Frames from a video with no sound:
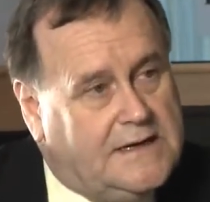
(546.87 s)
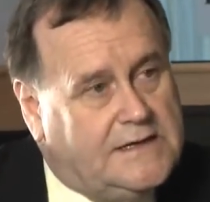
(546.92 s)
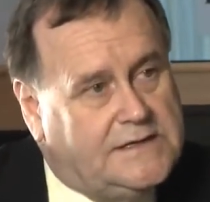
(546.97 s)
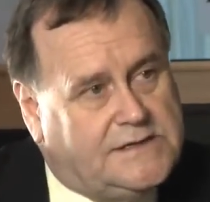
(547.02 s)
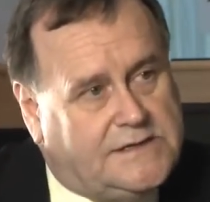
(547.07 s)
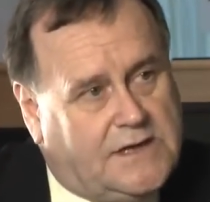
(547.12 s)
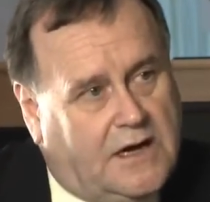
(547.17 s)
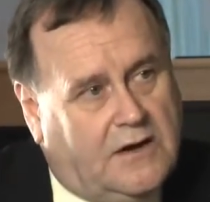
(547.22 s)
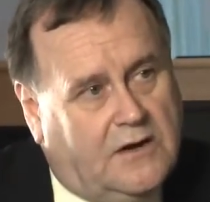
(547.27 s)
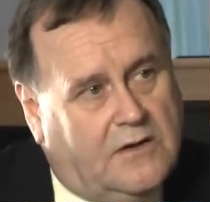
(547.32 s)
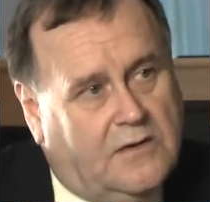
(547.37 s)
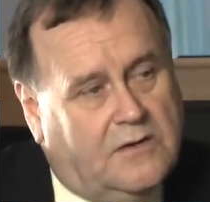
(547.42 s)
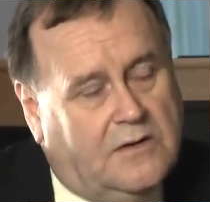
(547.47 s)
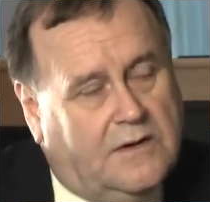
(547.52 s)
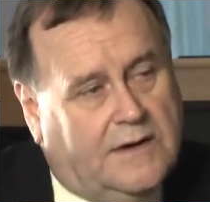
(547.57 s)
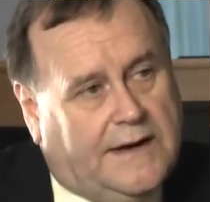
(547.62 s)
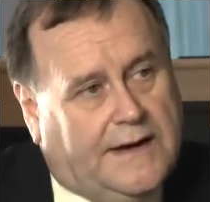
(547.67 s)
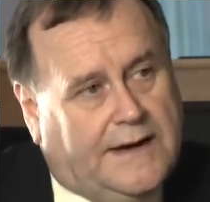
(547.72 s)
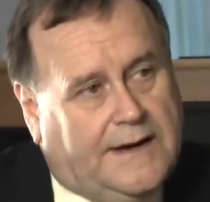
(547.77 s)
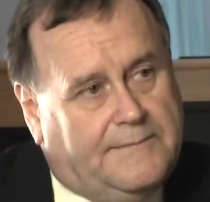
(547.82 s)
So
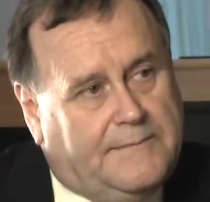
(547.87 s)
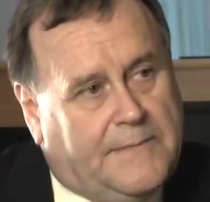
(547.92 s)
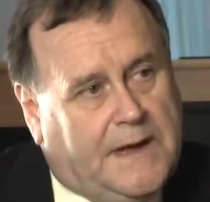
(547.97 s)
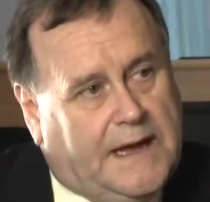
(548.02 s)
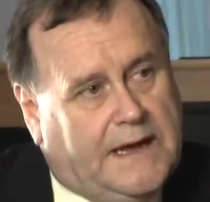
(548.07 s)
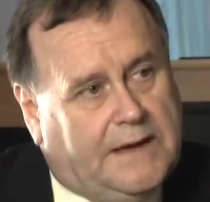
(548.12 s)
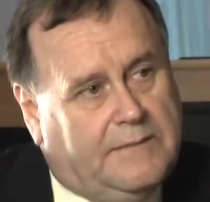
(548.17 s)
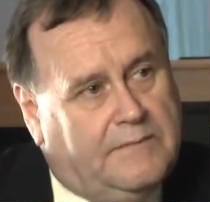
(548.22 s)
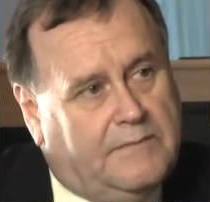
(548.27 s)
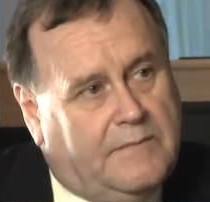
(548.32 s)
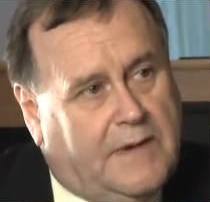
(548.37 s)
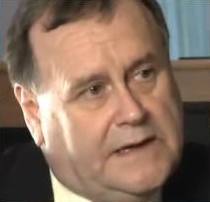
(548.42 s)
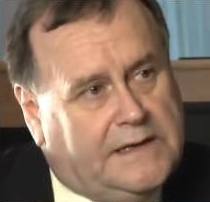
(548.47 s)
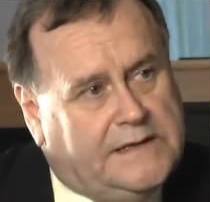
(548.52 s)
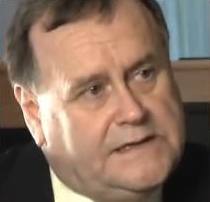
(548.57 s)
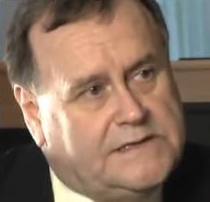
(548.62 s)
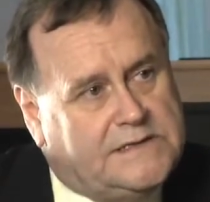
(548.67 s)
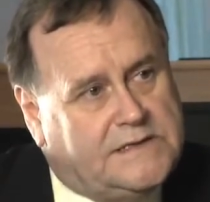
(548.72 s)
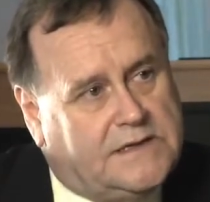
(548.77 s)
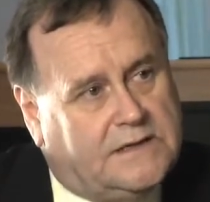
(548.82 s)
it
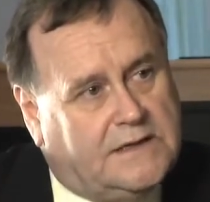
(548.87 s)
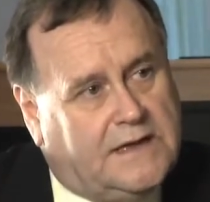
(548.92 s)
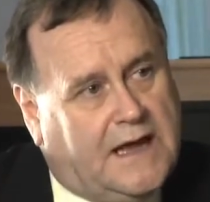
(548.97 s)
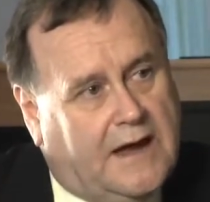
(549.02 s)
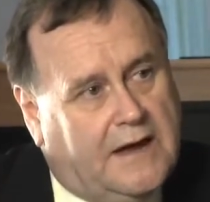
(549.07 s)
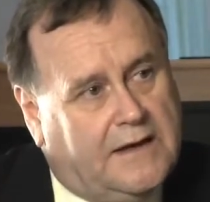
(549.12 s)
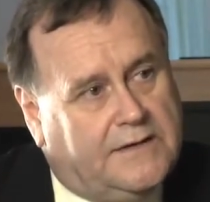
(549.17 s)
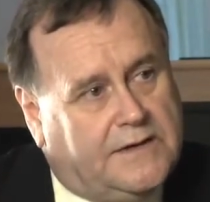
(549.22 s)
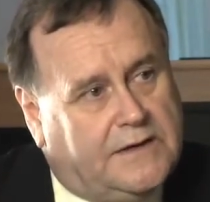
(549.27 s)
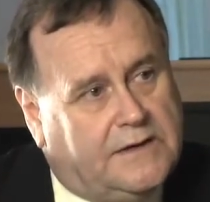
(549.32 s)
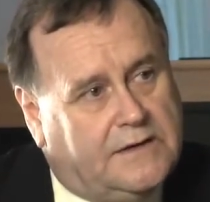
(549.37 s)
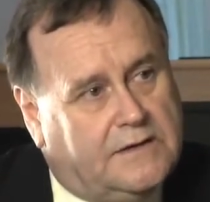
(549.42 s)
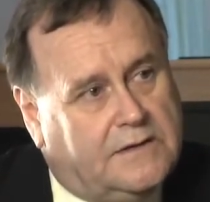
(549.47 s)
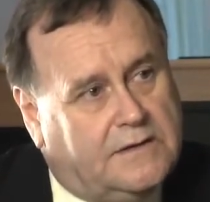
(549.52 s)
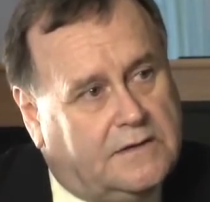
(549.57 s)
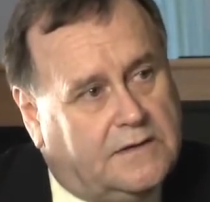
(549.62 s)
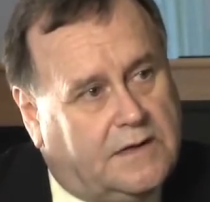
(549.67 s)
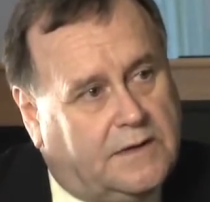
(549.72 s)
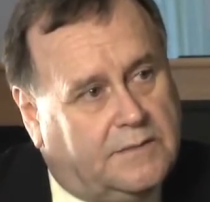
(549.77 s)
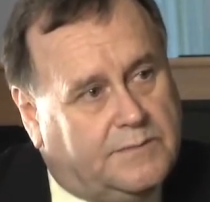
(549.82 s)
means
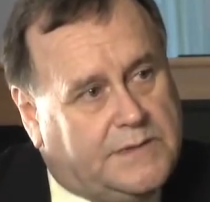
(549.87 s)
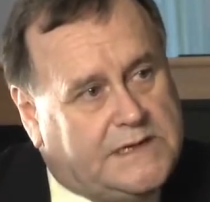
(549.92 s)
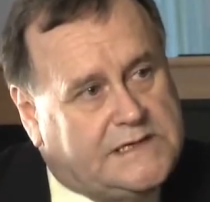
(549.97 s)
that